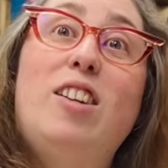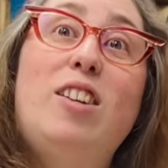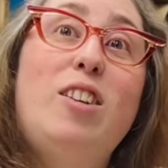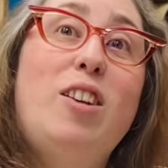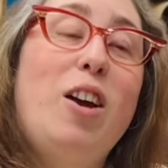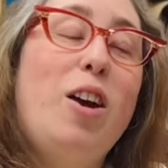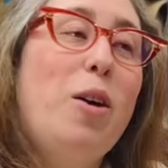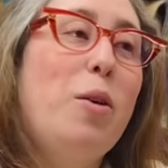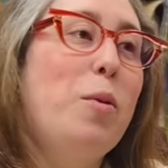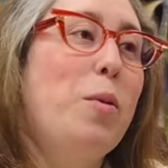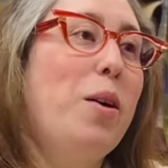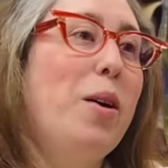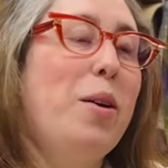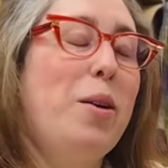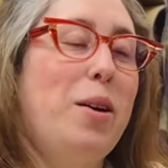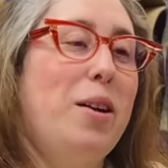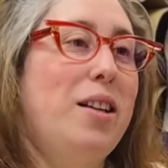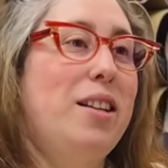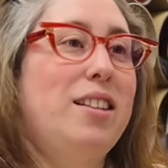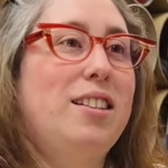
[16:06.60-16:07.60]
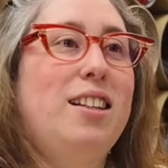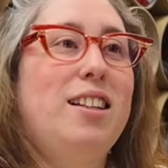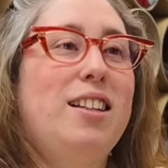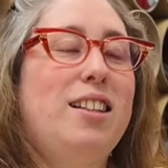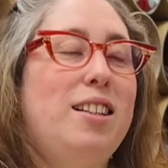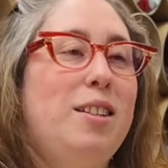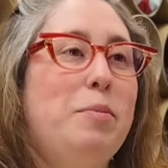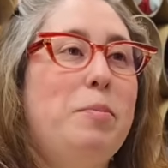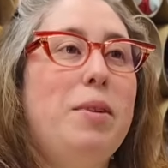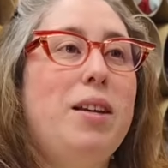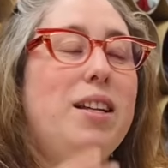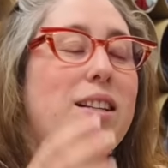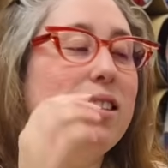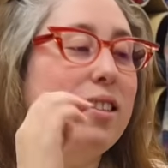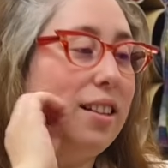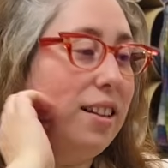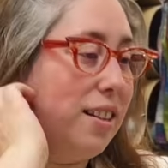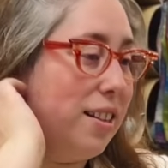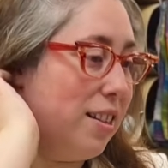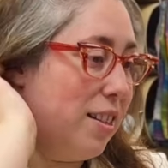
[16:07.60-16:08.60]
No, this means
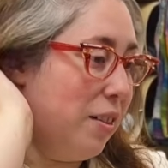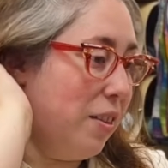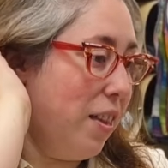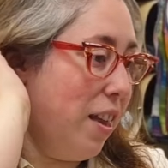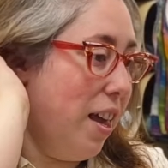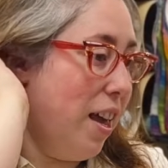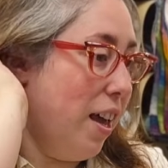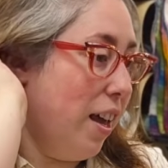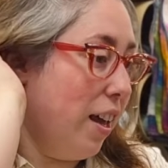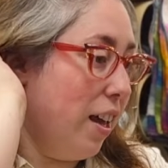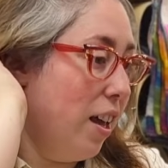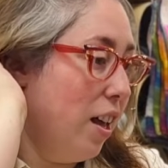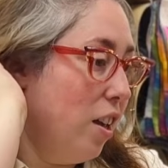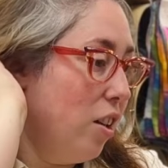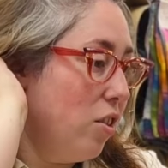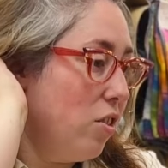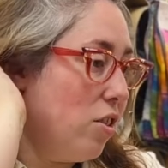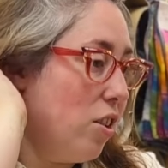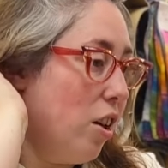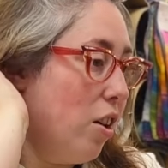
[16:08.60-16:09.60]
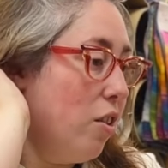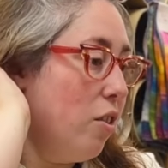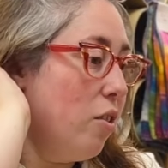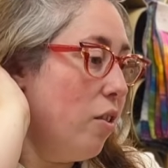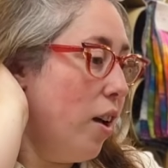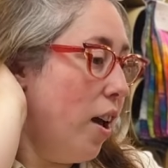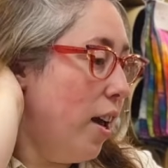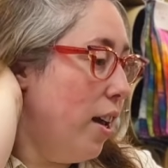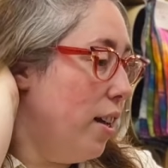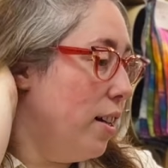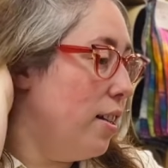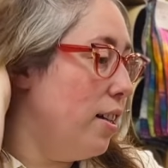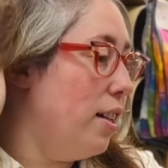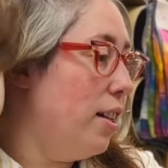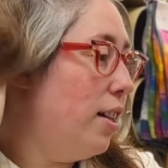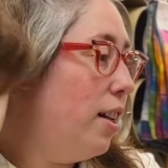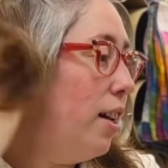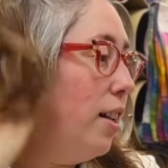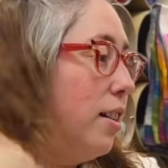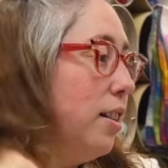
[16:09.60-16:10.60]
that it's a thing. So
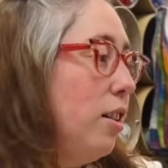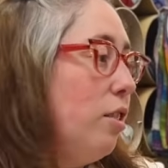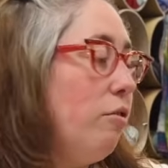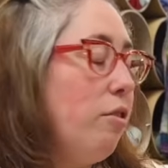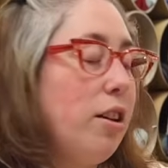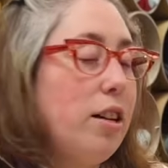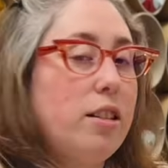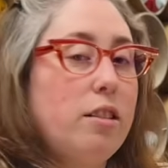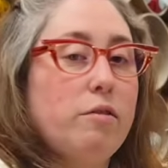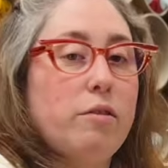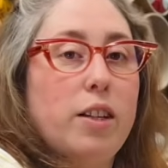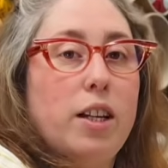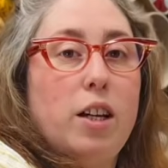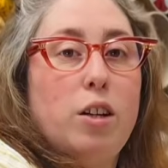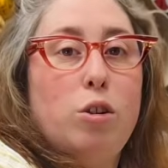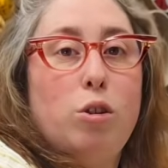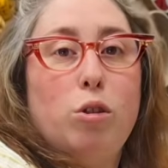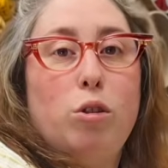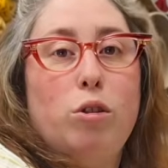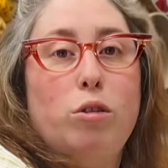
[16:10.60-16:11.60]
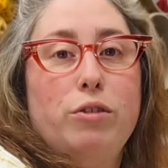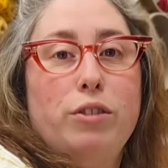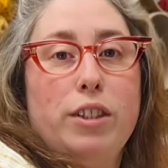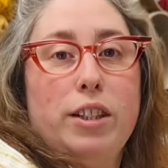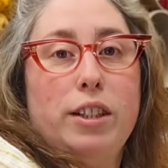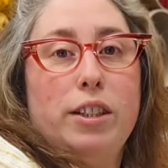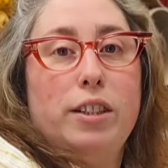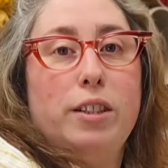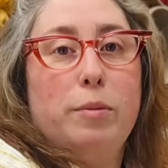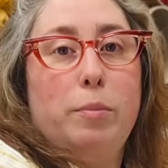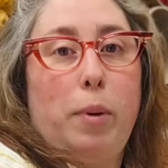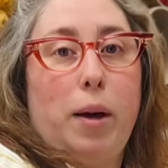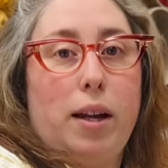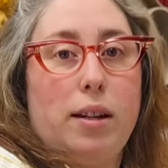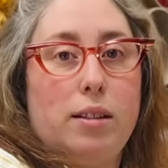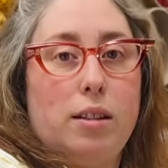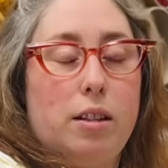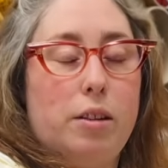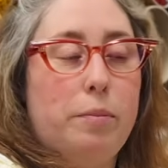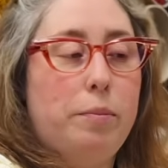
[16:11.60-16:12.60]
1883 is a Victorian
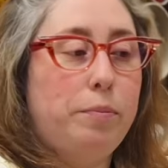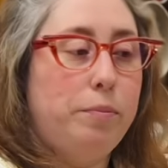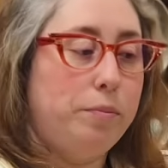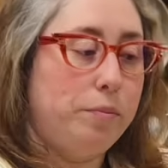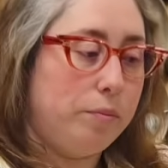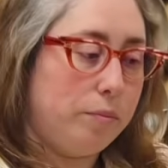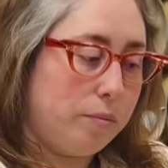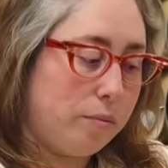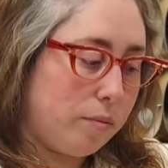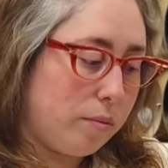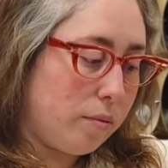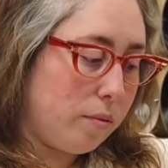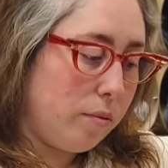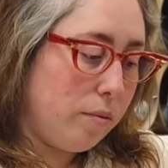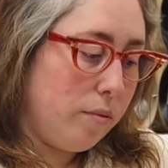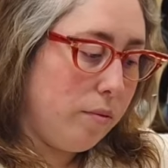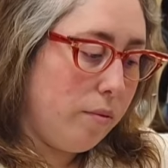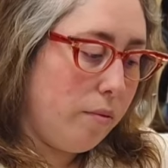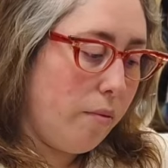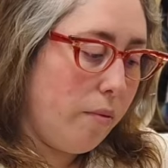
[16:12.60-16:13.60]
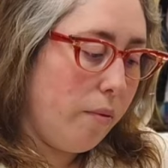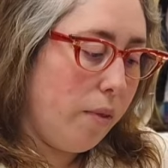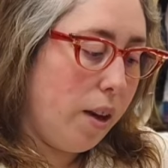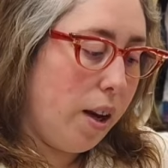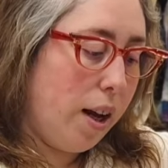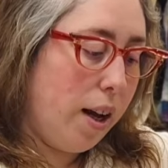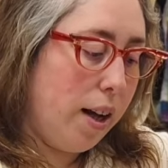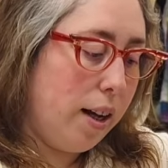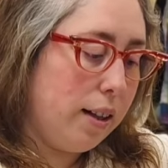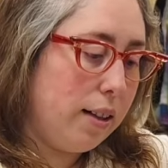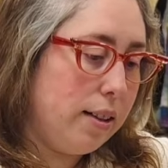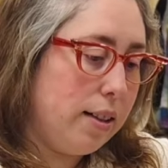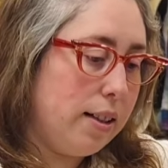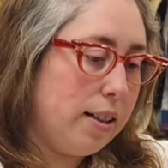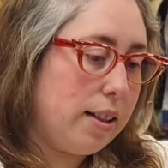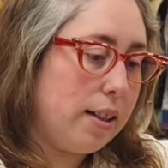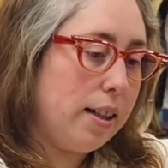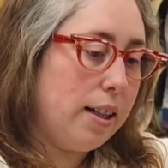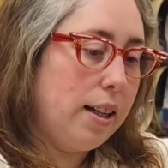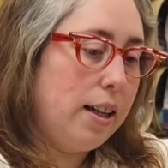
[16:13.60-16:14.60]
pattern,
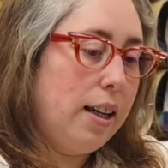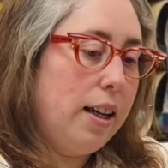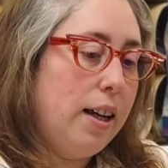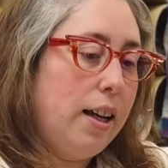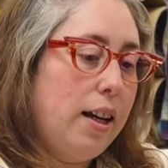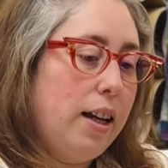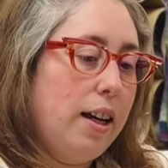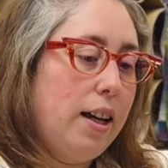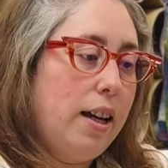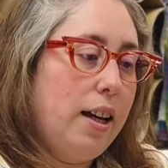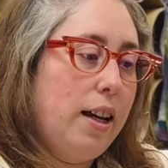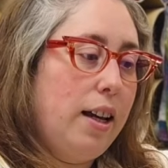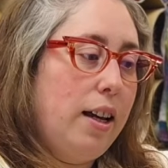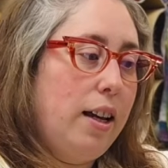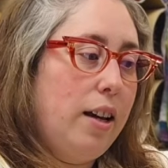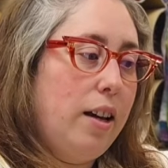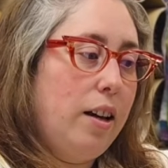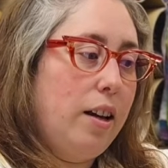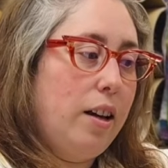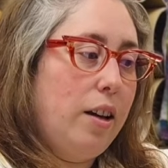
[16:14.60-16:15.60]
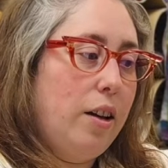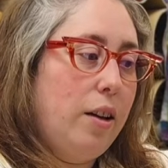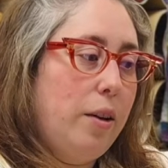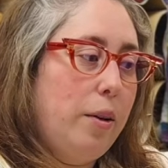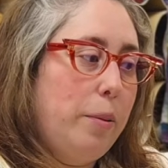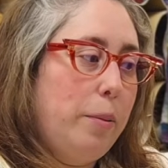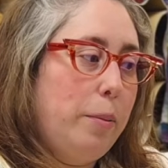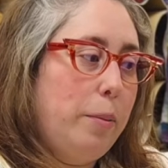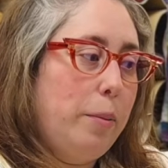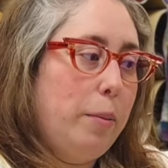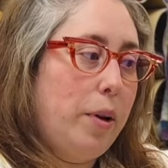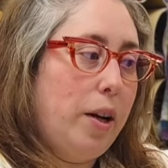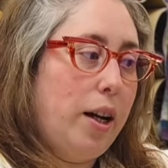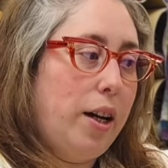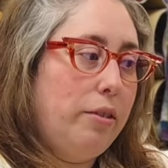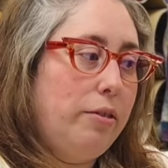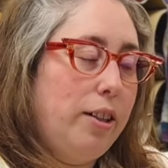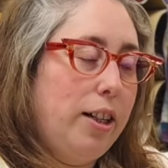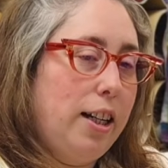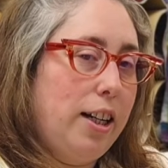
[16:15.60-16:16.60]
and I
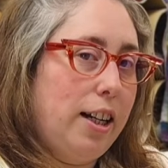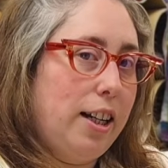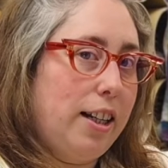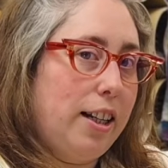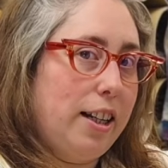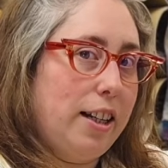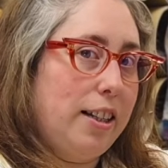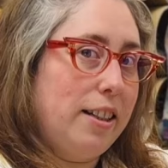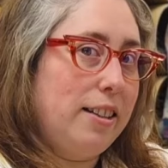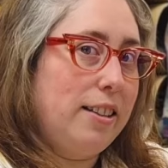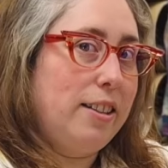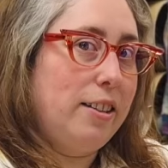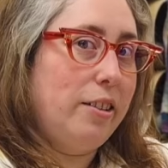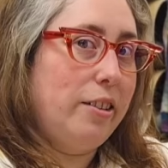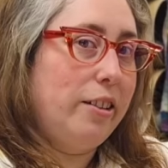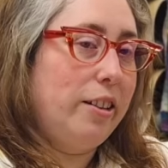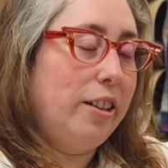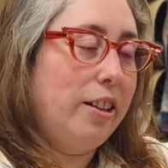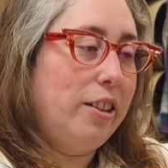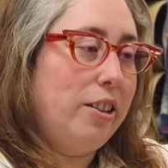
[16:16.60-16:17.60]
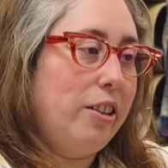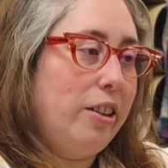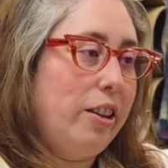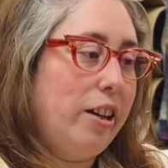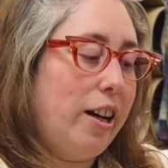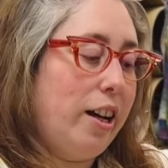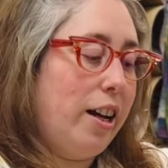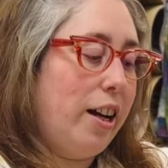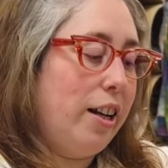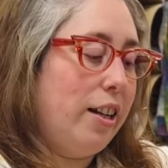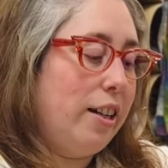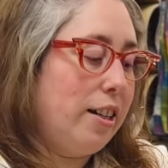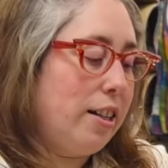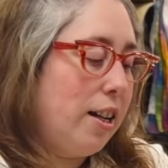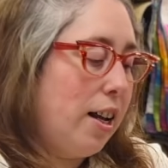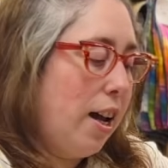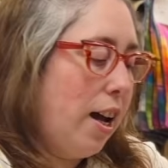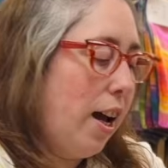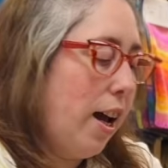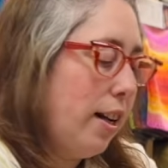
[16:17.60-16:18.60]
really like it, so I'm going to do that. And
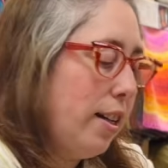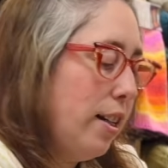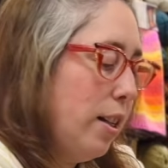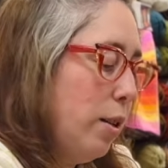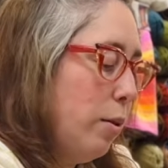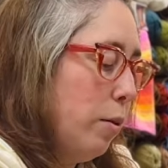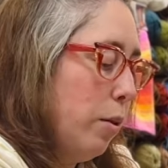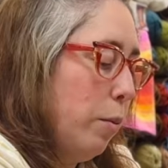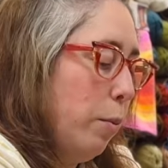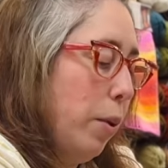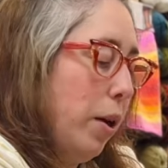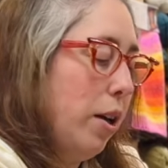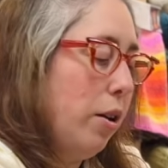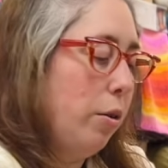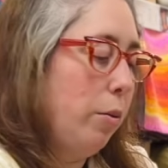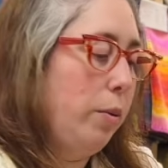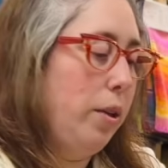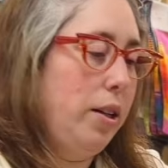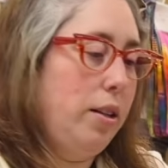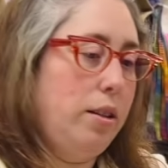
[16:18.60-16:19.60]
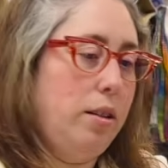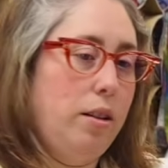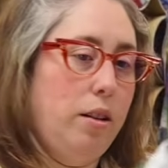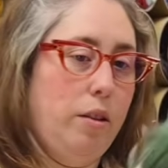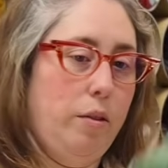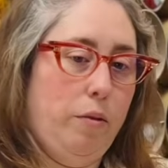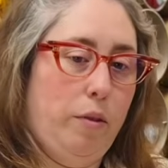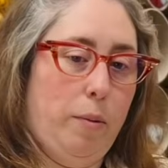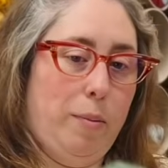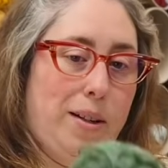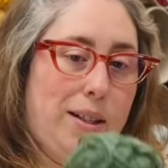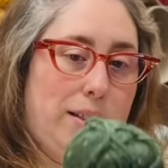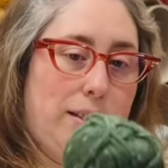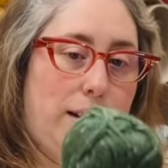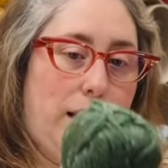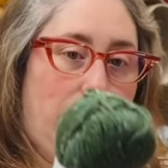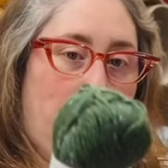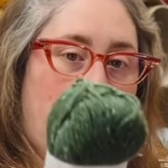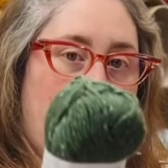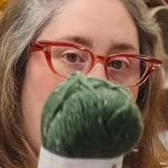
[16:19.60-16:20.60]
I did pick up this from my
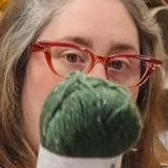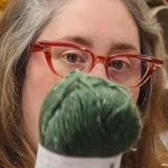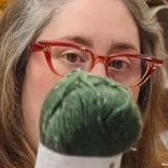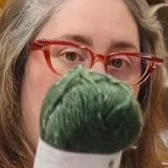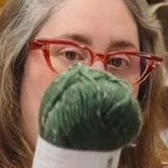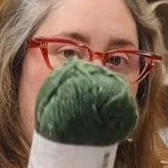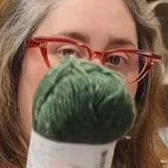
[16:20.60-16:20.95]
stash,